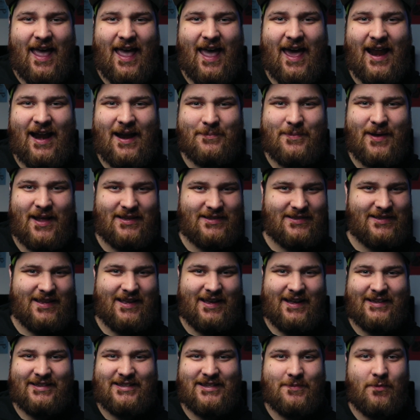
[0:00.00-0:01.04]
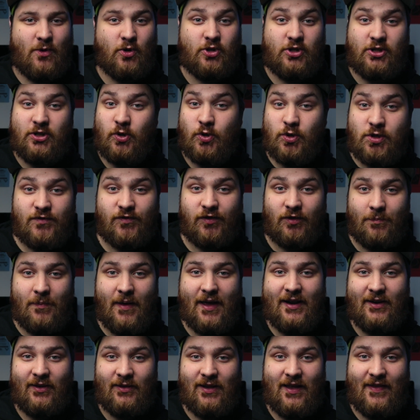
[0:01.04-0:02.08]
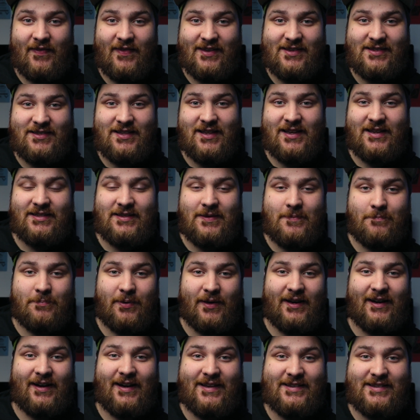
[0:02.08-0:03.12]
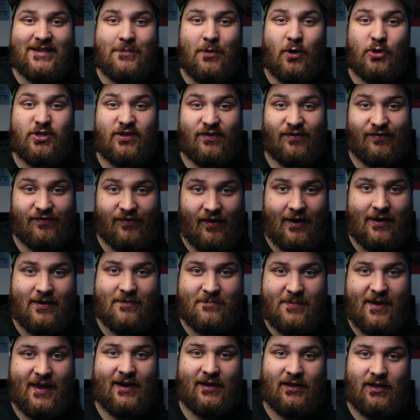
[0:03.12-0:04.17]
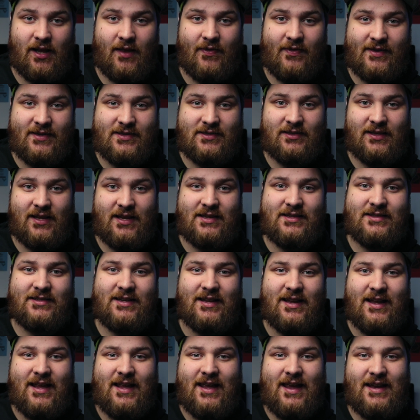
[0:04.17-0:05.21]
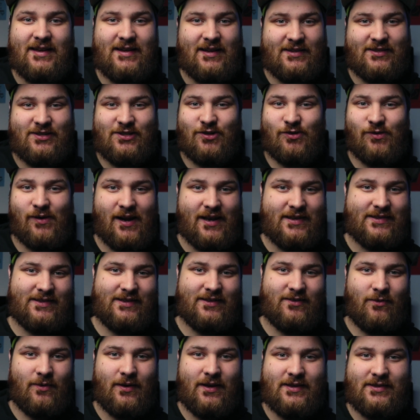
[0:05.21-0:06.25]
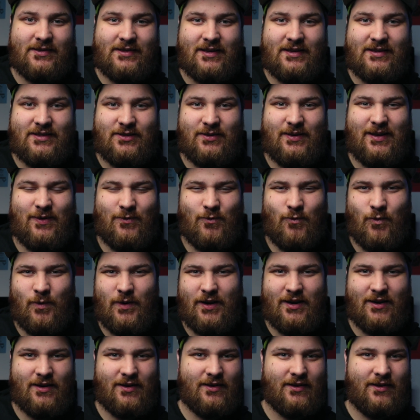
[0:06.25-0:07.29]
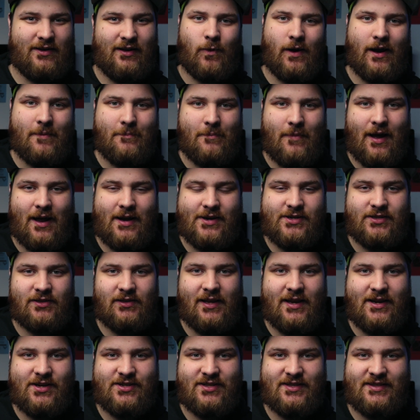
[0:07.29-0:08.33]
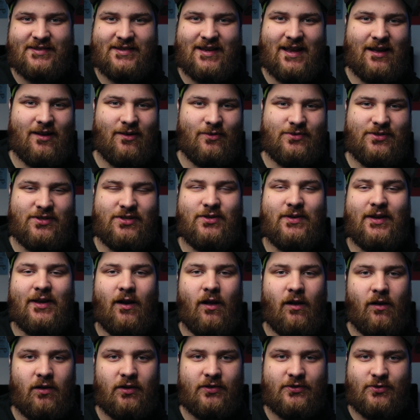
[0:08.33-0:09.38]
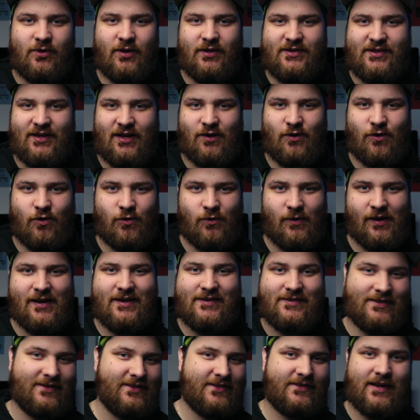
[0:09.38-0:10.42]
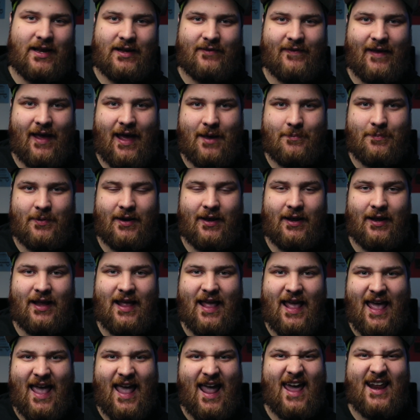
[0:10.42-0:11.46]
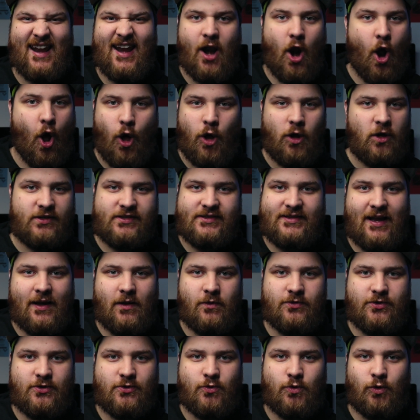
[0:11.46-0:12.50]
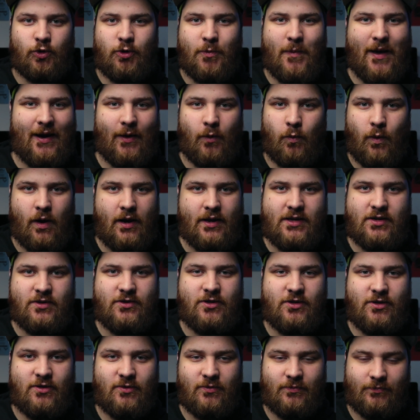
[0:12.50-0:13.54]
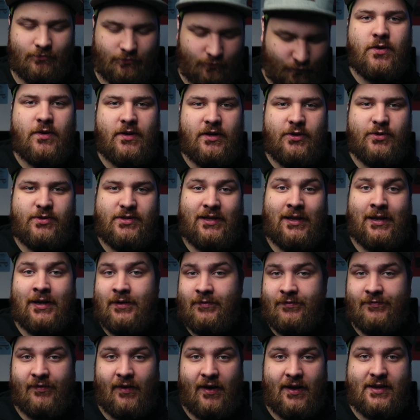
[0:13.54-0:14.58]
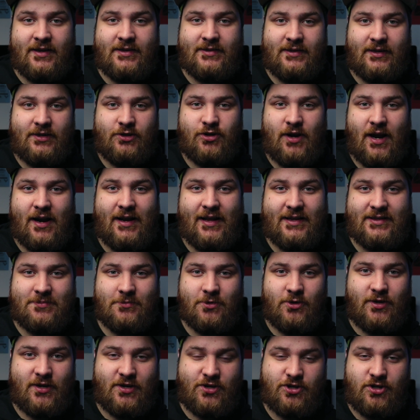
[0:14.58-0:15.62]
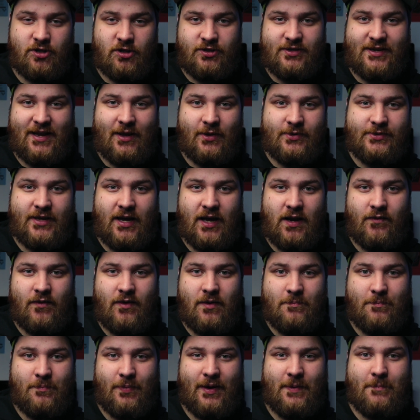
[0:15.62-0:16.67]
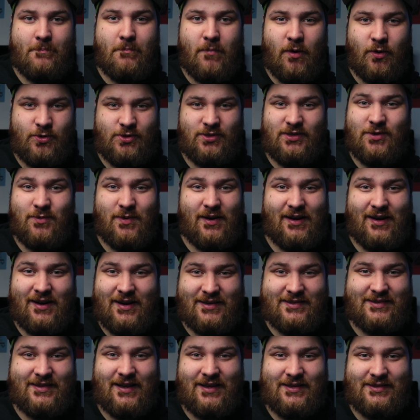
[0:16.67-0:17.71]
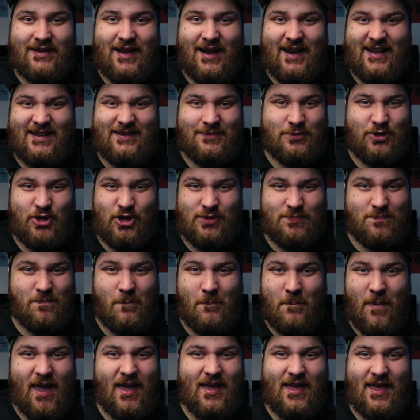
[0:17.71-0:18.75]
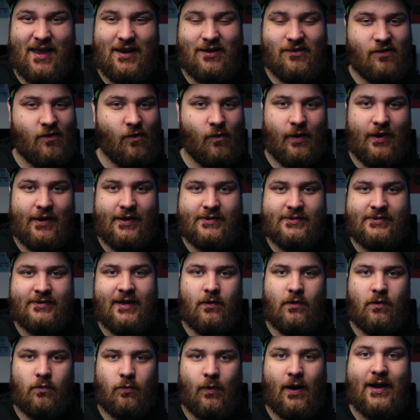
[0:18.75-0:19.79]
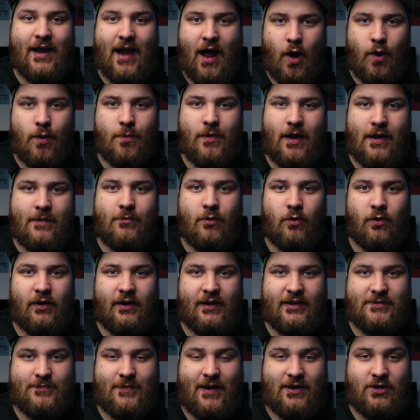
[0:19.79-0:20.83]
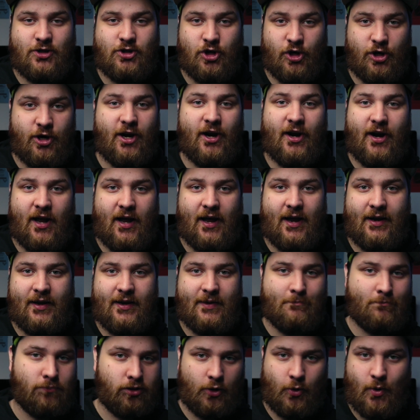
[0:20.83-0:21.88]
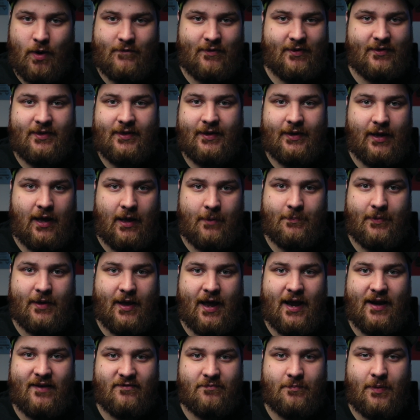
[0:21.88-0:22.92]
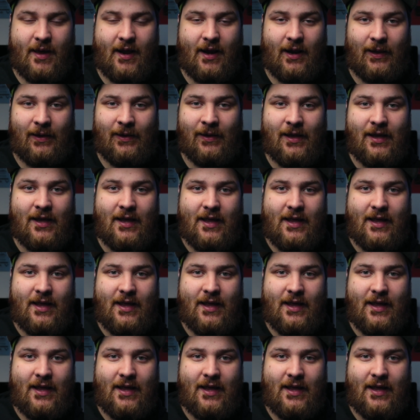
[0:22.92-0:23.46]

And I'm not saying it's the most useful pedal on this list, but it is the most fun pedal on this list. It does crazy noises, you get weird ring modulation sounds, you get all sorts of crazy stuff happening, and it all sounds cool no matter what you do. You can use it like a fuzz and try to get some traditional sounds out of it, but mostly what it excels at is just making noise. Right now on my board, it's my turn it on and blow everything up kind of pedal.